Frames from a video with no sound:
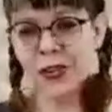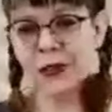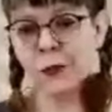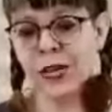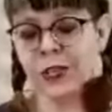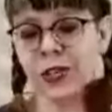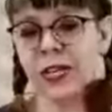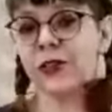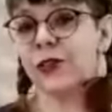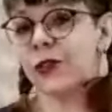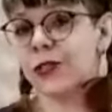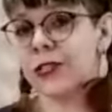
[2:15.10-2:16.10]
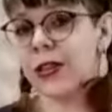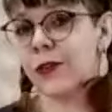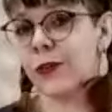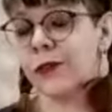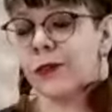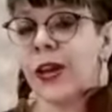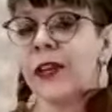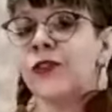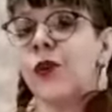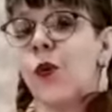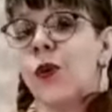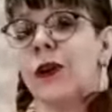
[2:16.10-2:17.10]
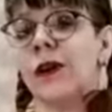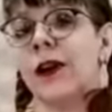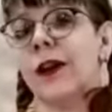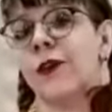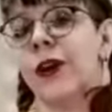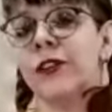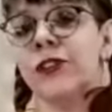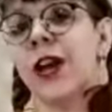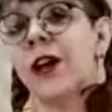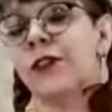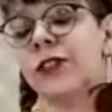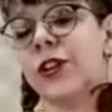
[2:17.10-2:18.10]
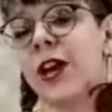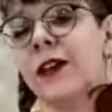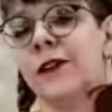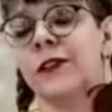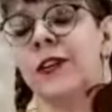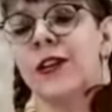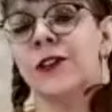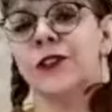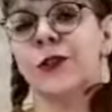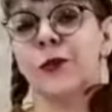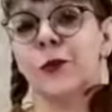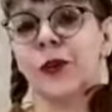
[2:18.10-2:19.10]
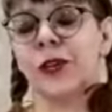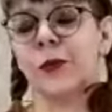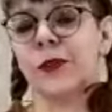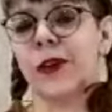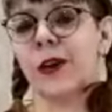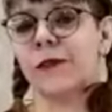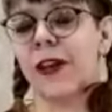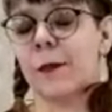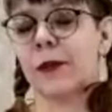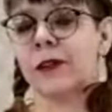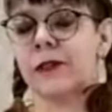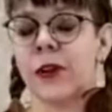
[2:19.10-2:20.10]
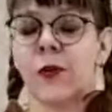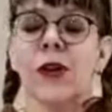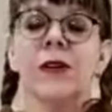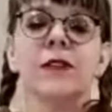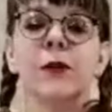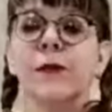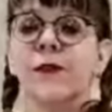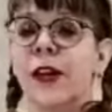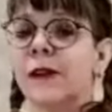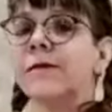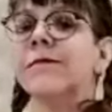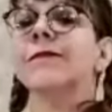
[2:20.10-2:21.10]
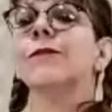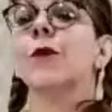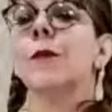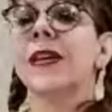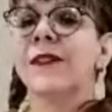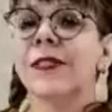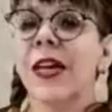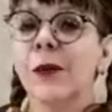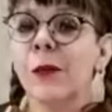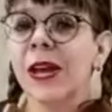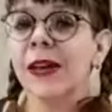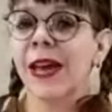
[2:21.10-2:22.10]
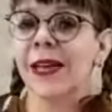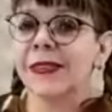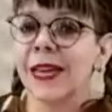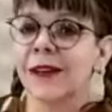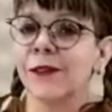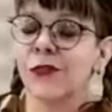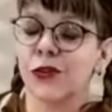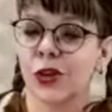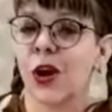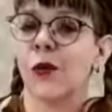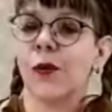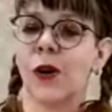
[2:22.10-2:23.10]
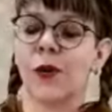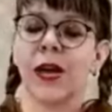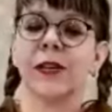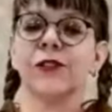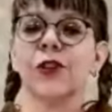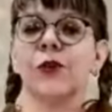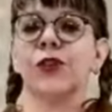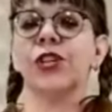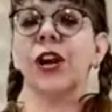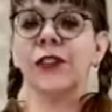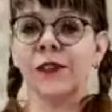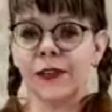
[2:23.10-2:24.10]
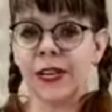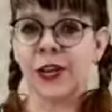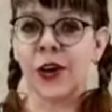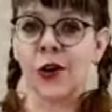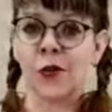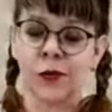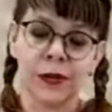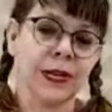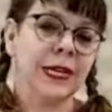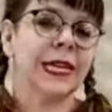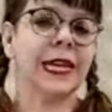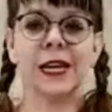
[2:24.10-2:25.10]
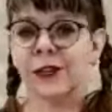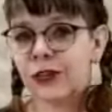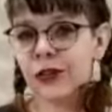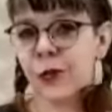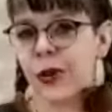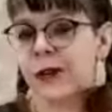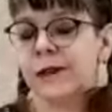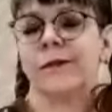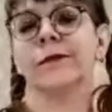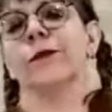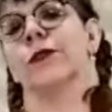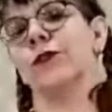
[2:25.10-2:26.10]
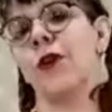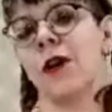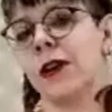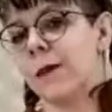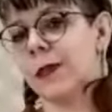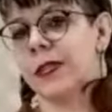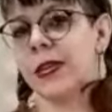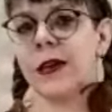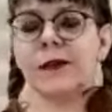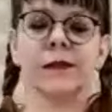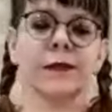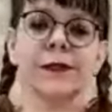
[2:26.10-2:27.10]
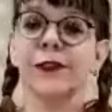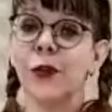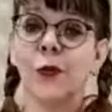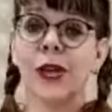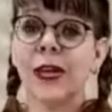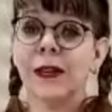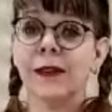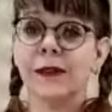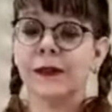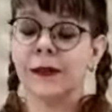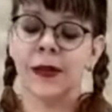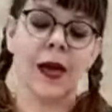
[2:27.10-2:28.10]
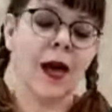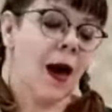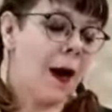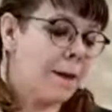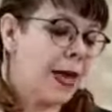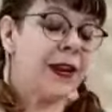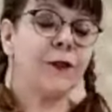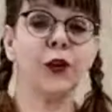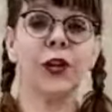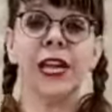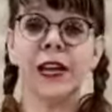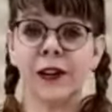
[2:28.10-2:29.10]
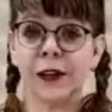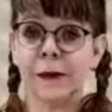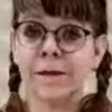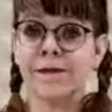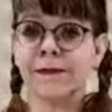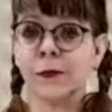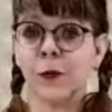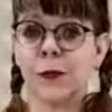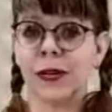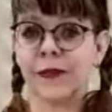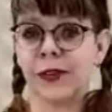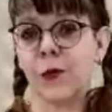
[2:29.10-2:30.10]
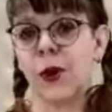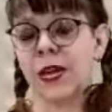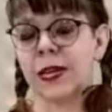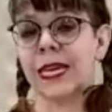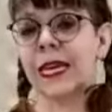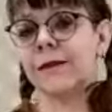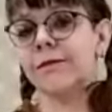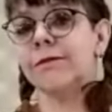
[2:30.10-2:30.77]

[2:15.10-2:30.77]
way to introduce your friend or a grandchild, a child to working with Cuddle fabric. So super fun. We'll be giving that away at the end of the show. Okay. So share the video, get entered to win, draw a name at the end. You'll win. Um, and if you're here, we'll be giving away a kit